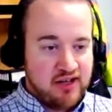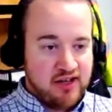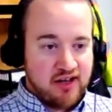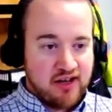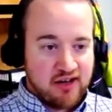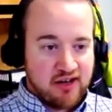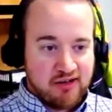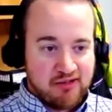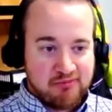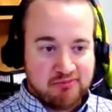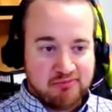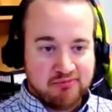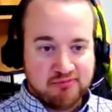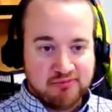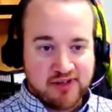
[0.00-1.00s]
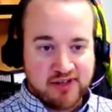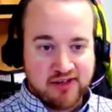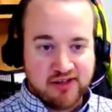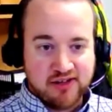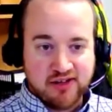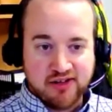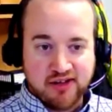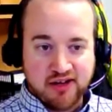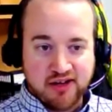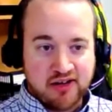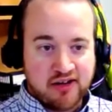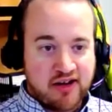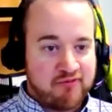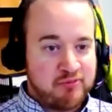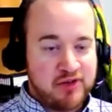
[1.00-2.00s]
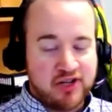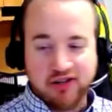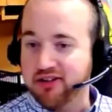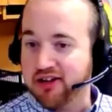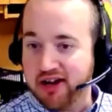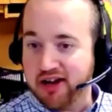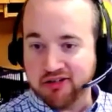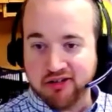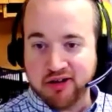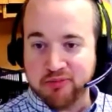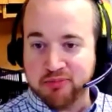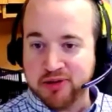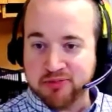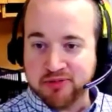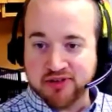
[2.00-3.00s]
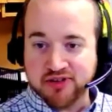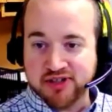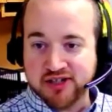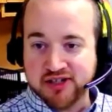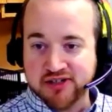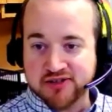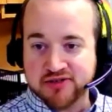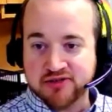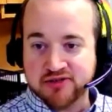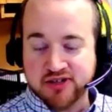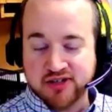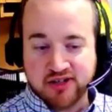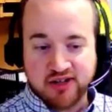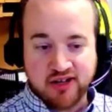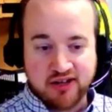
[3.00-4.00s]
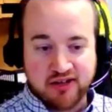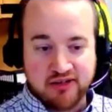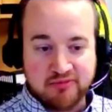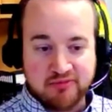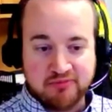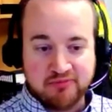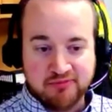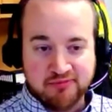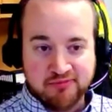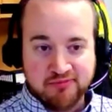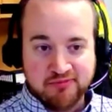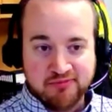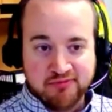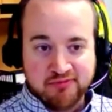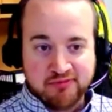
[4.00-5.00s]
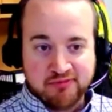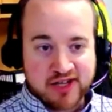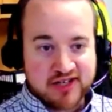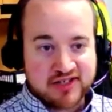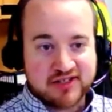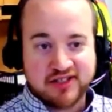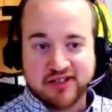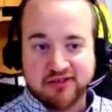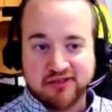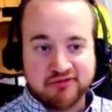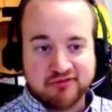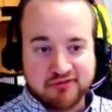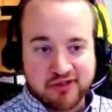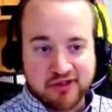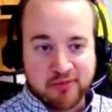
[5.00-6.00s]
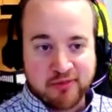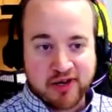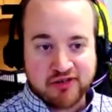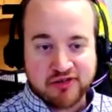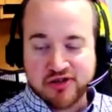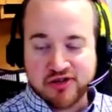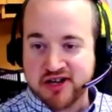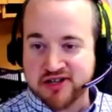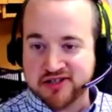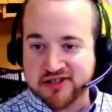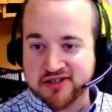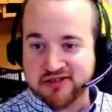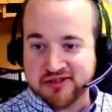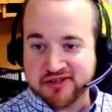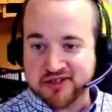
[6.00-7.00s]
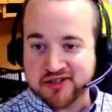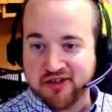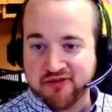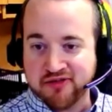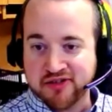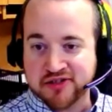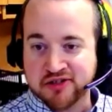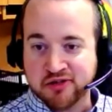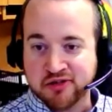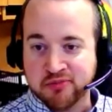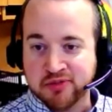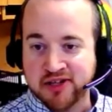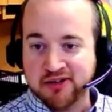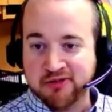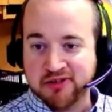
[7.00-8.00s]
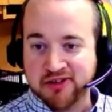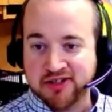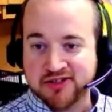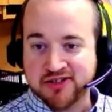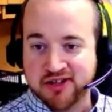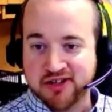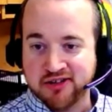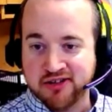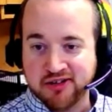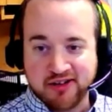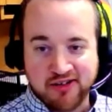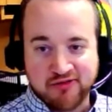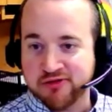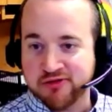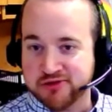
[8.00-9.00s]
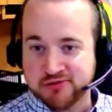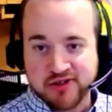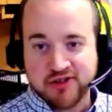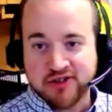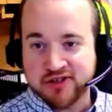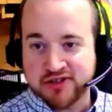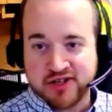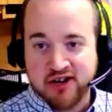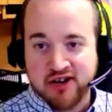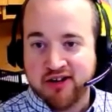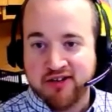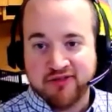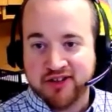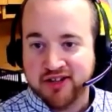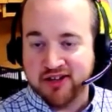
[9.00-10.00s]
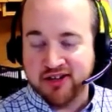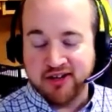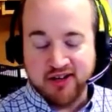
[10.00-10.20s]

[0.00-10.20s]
Um, I've met a lot of great people in the industry. Nice thing about transit is none of us are competing with each other. Everyone's willing to share everything.